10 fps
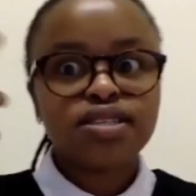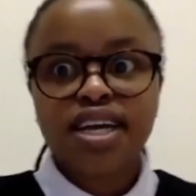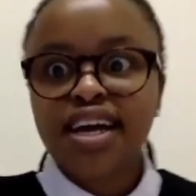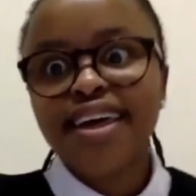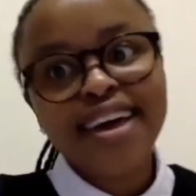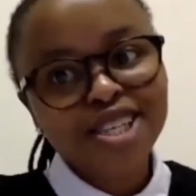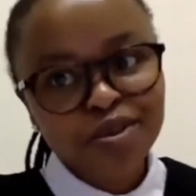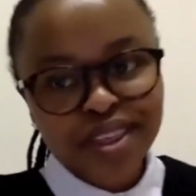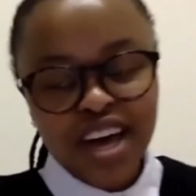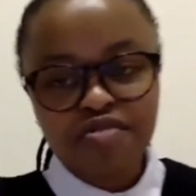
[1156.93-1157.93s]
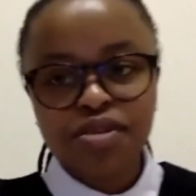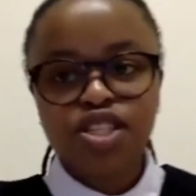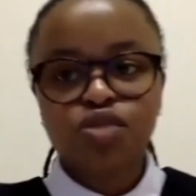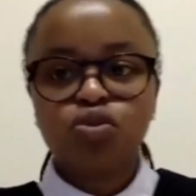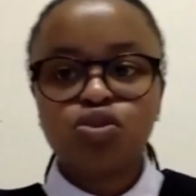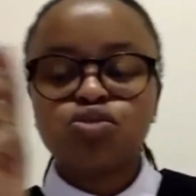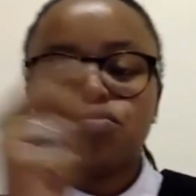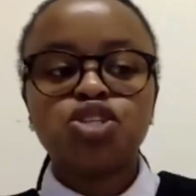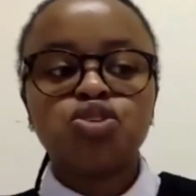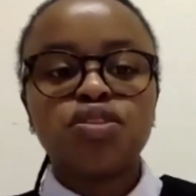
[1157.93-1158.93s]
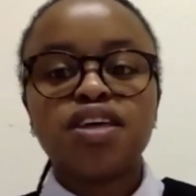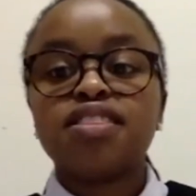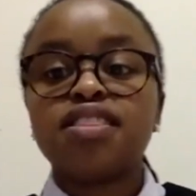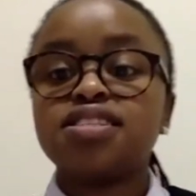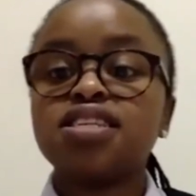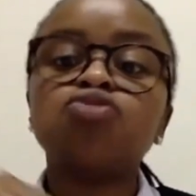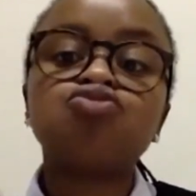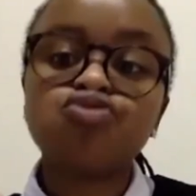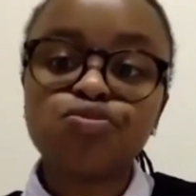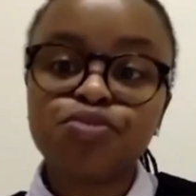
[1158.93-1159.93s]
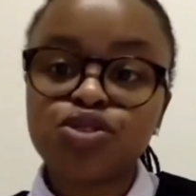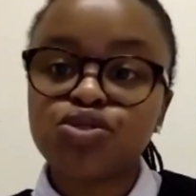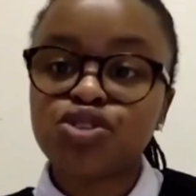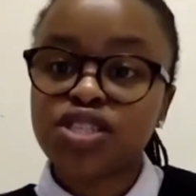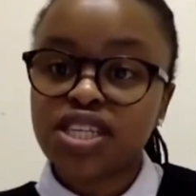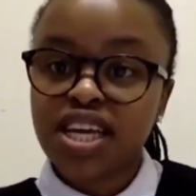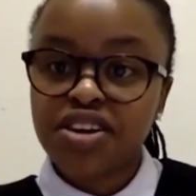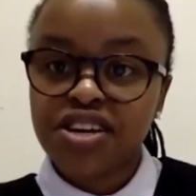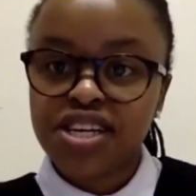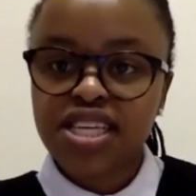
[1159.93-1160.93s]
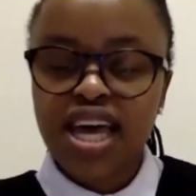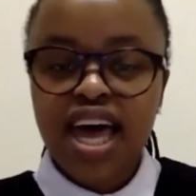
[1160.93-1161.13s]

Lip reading: engage with governments more to make sure that they send troops to certain areas,